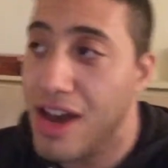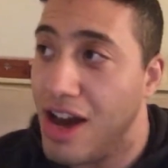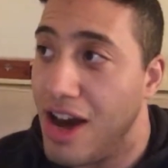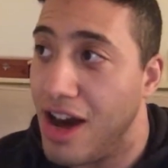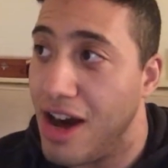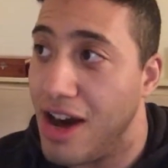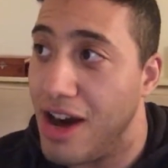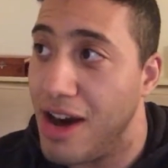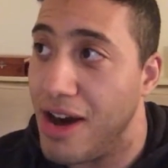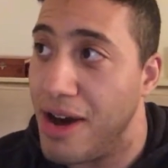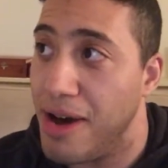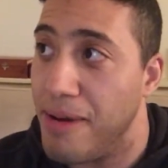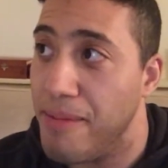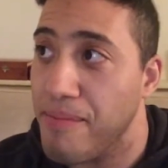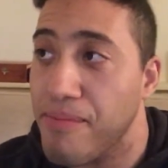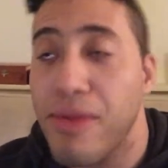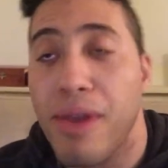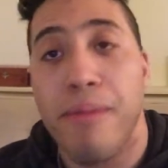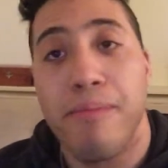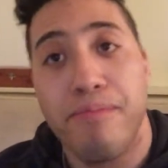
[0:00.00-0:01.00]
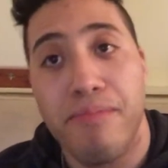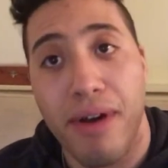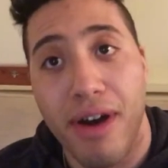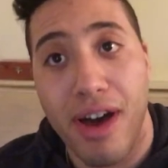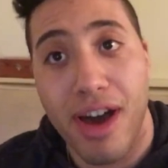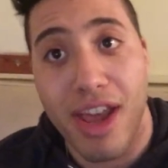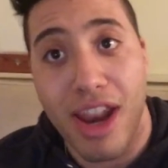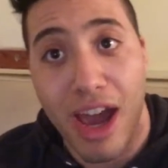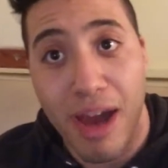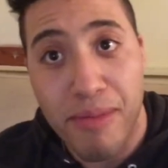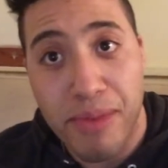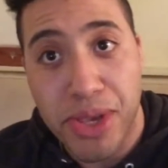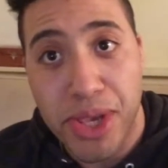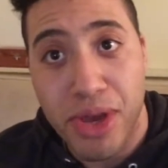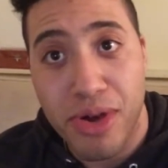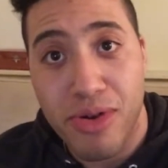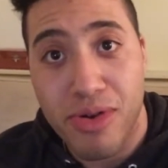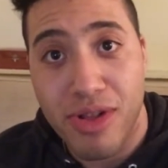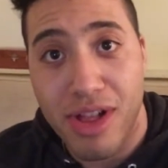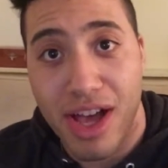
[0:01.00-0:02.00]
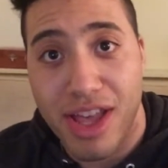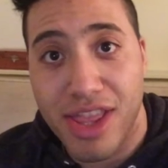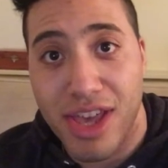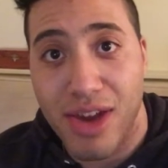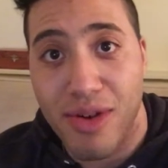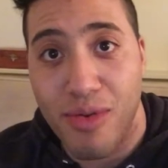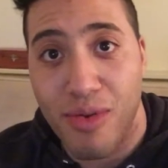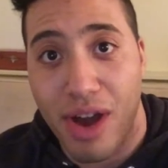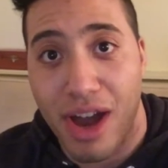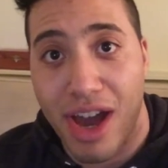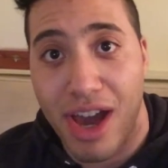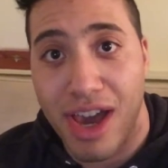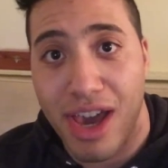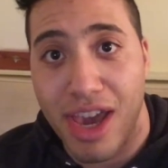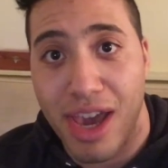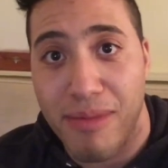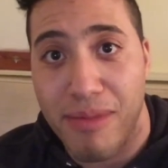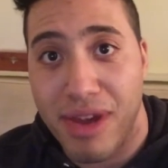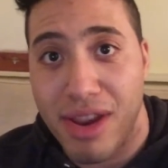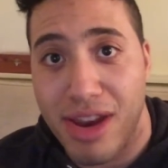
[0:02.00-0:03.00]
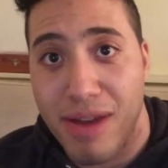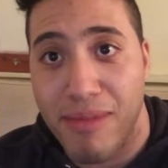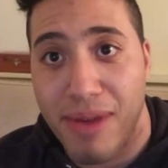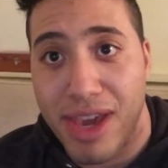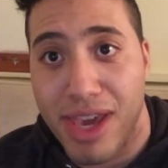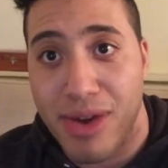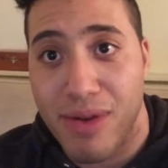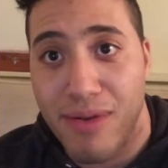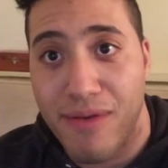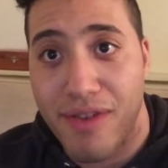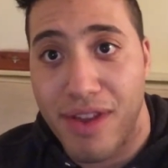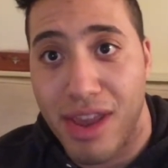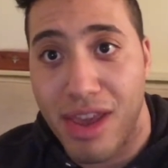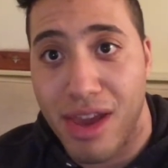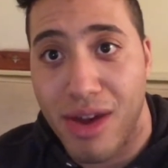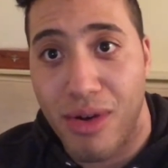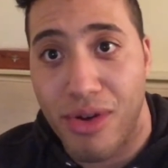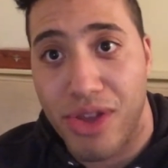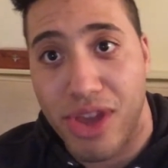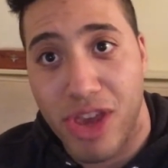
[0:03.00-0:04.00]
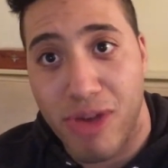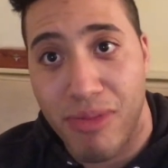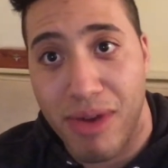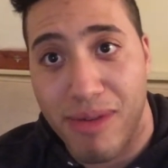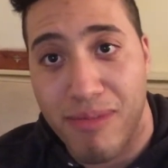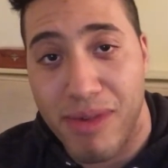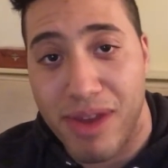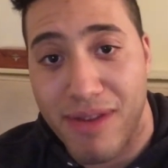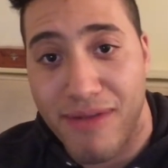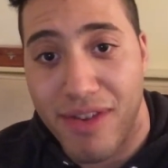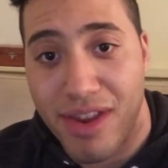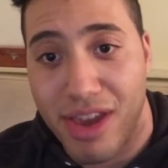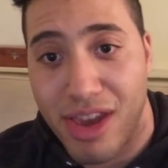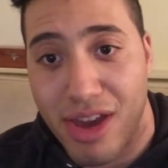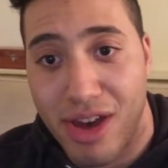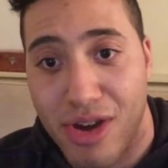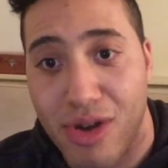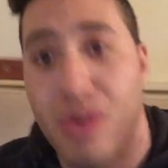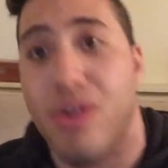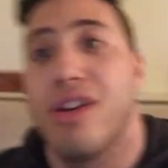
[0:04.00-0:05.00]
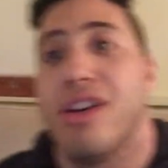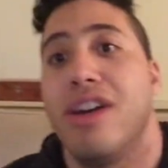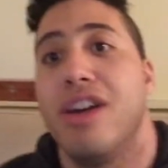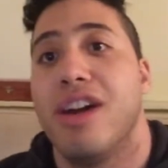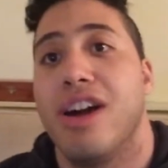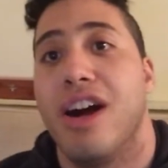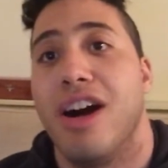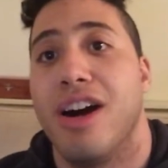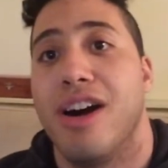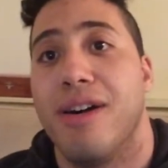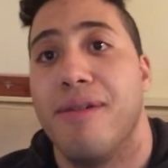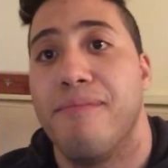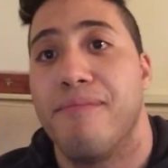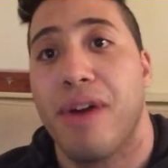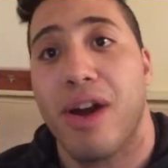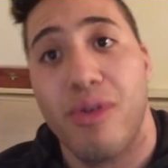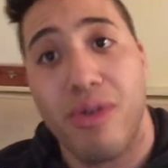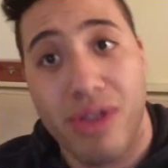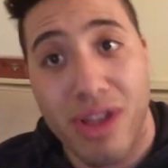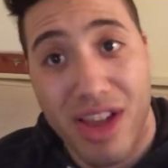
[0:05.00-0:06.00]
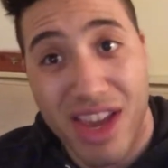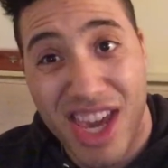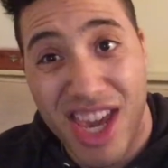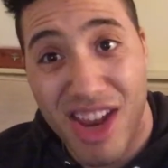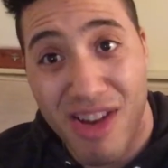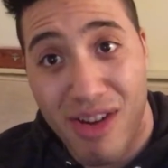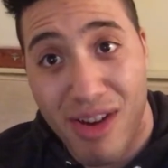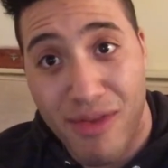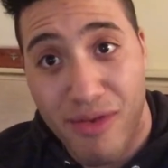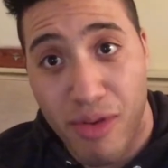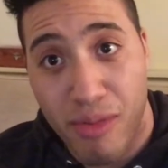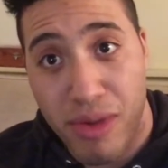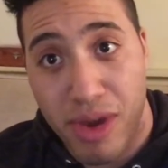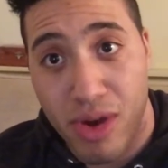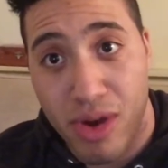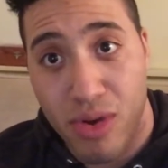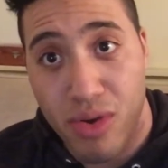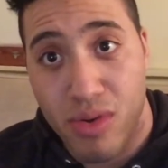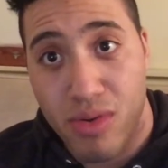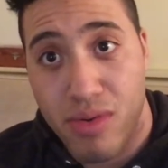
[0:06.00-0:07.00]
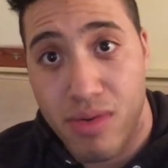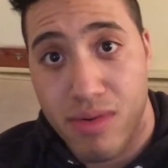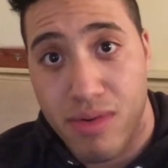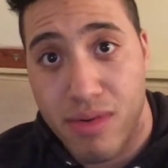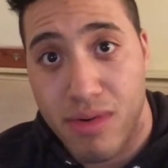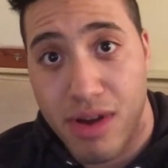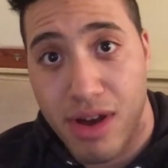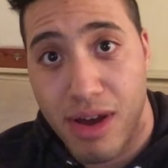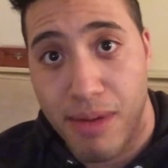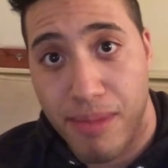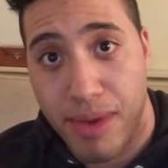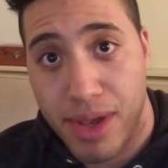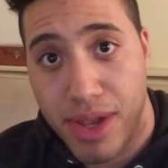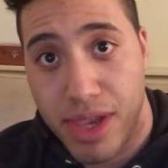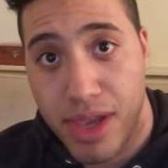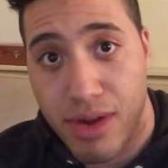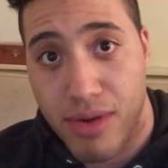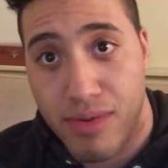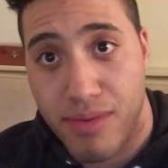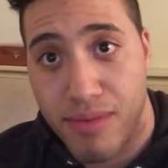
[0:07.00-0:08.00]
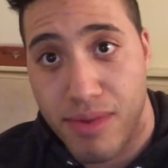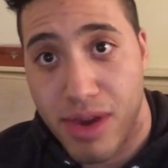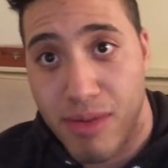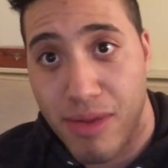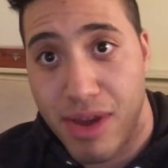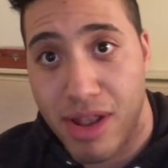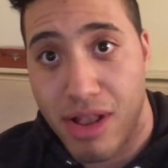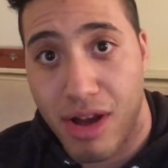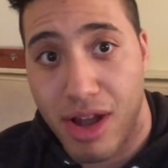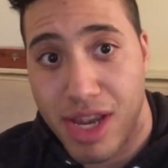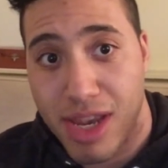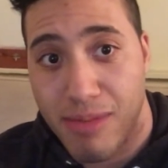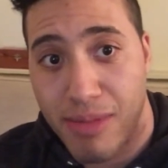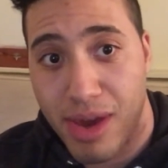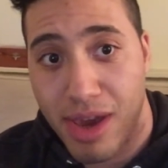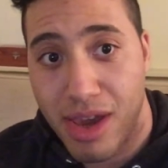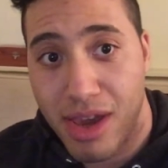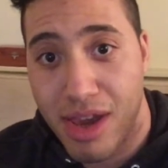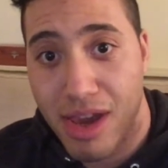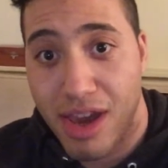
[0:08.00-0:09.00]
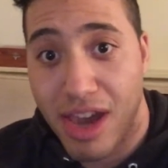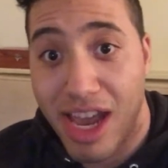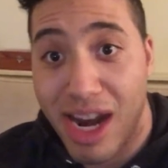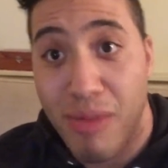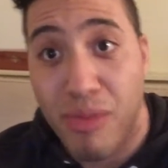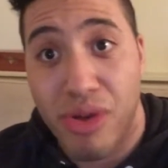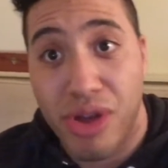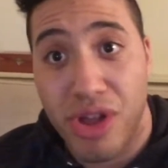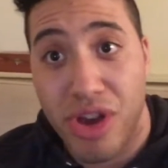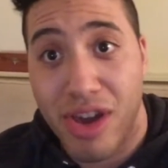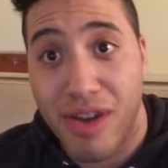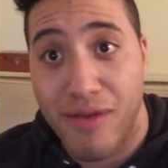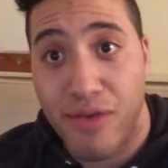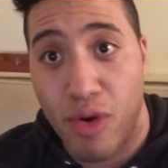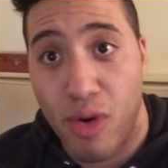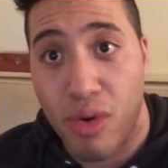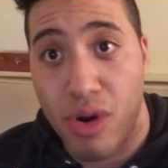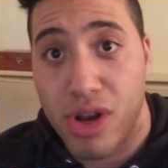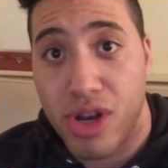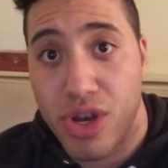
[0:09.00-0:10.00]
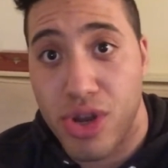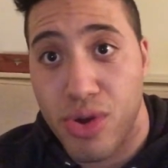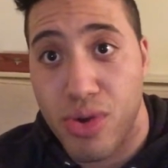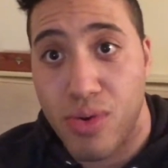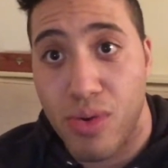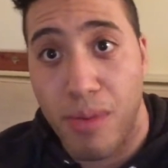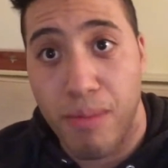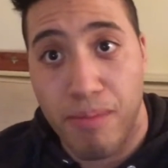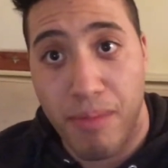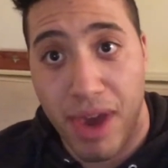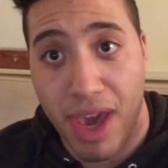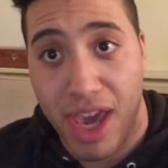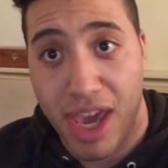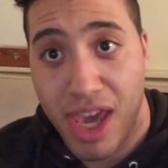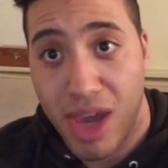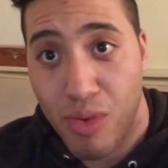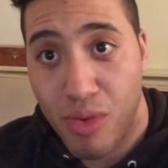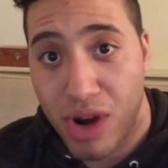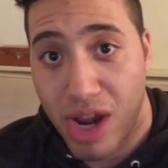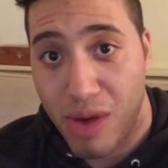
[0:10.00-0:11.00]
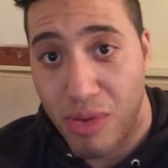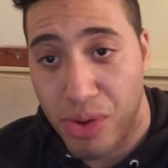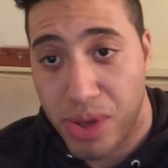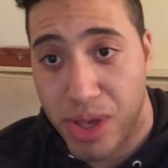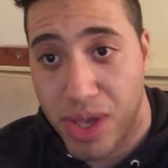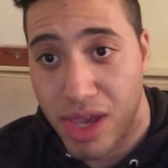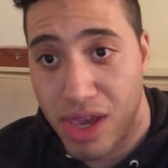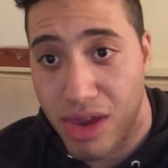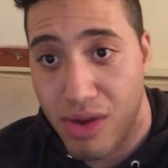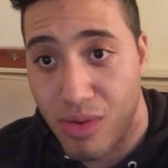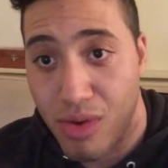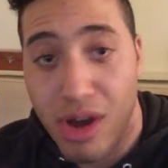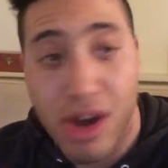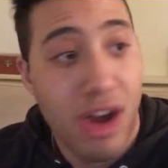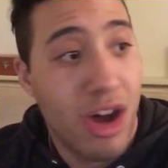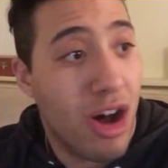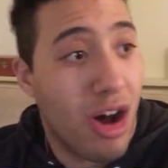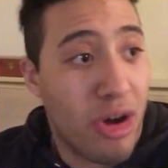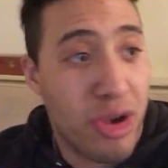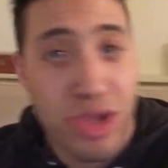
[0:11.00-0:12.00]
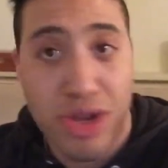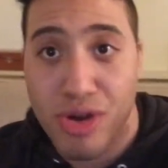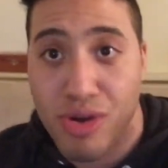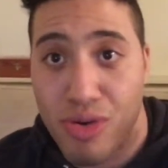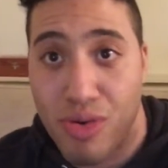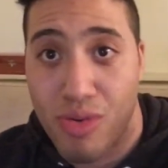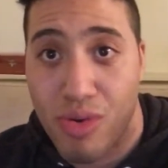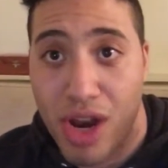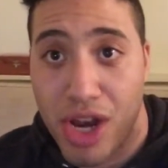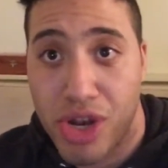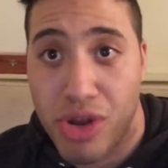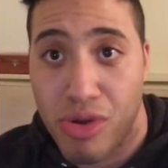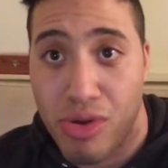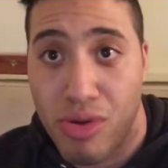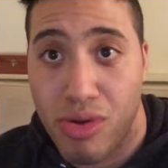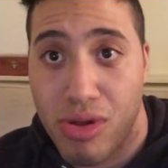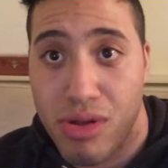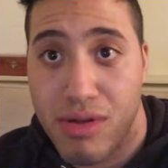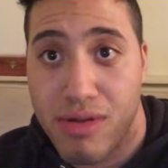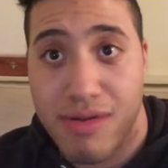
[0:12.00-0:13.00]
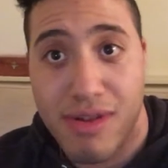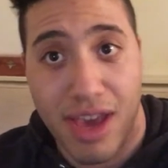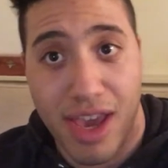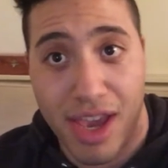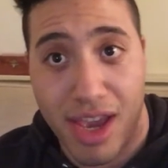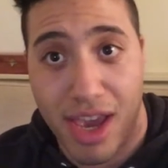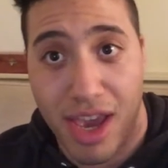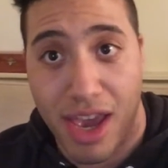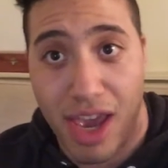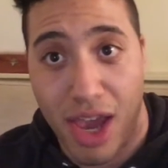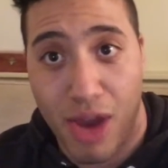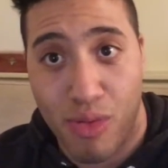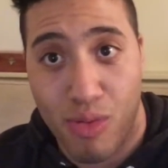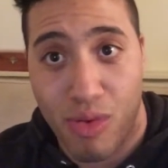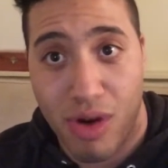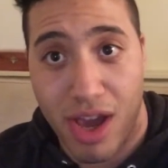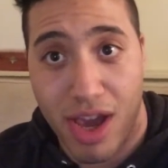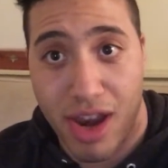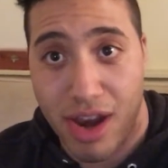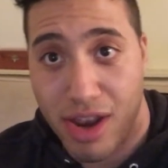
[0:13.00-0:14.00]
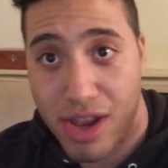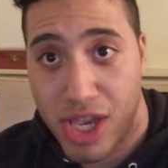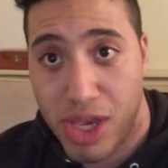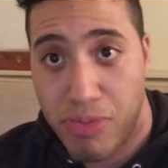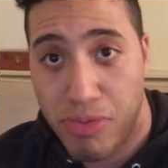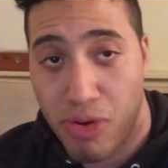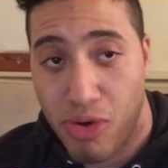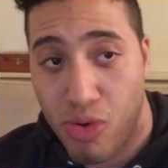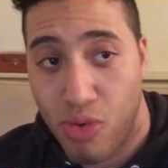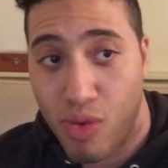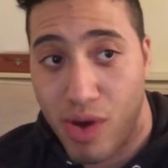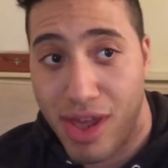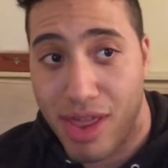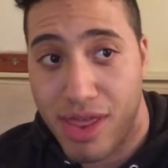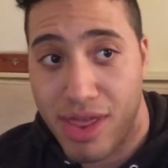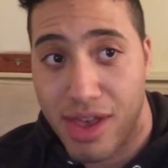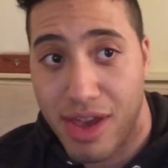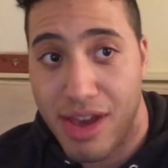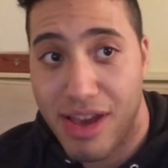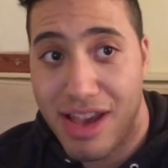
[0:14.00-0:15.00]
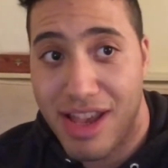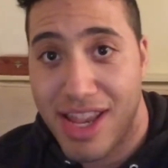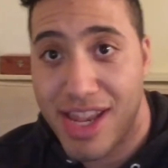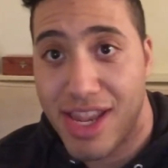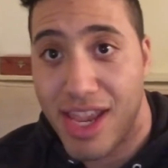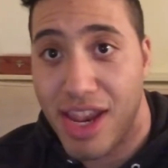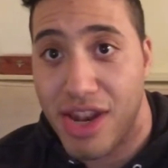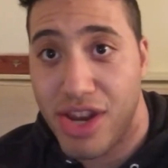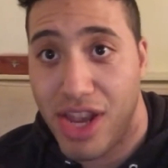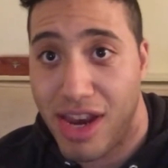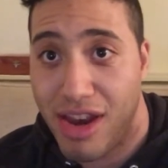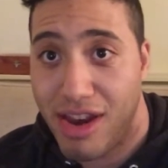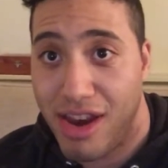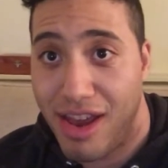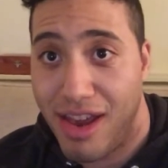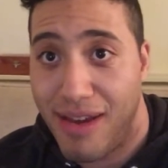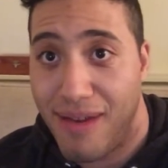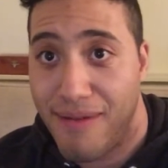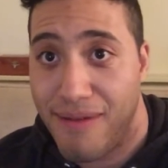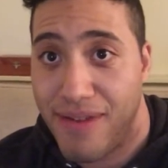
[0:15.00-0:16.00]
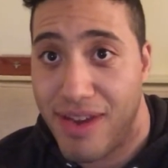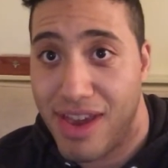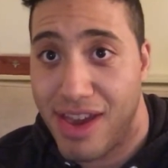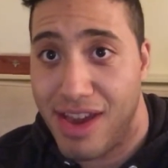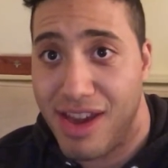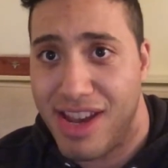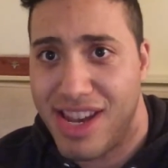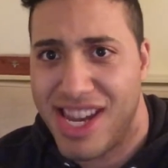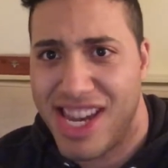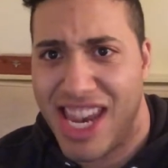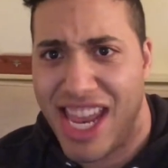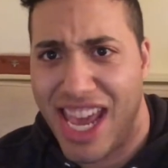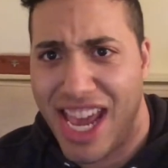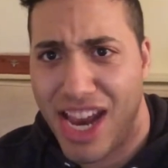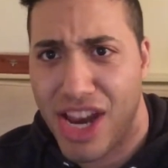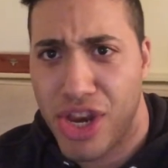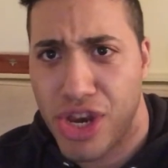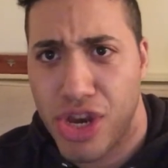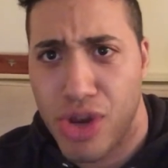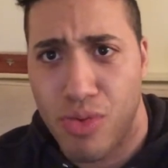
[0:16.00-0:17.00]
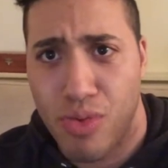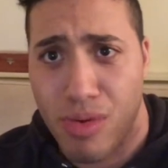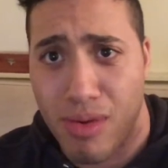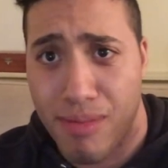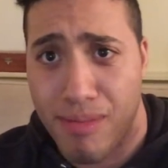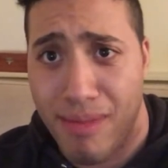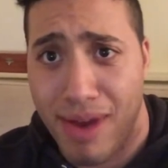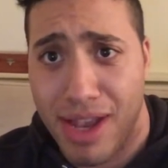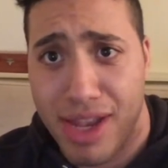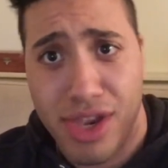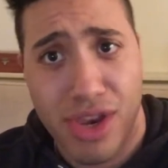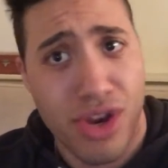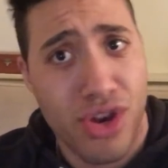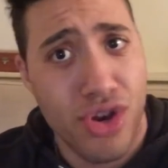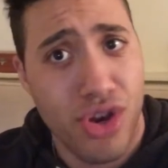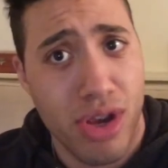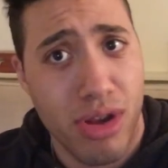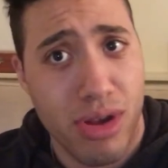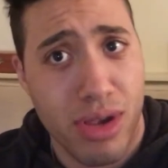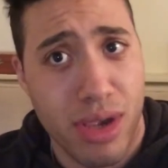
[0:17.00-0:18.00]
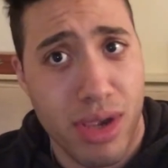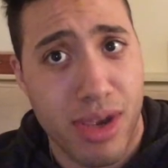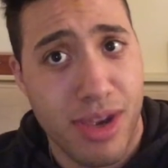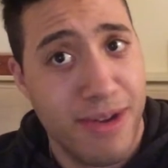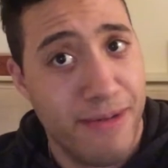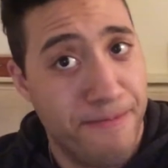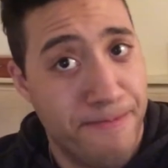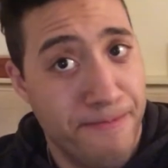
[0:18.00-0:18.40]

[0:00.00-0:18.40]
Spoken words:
But I'm so glad that I am getting to make you a video and that you made me a video. I really like hearing from you. I miss you. You mean a lot to me. And I'm really looking forward to May when I will see you. Also, Rachel, aka Red, spoke with CJ today via textual messages.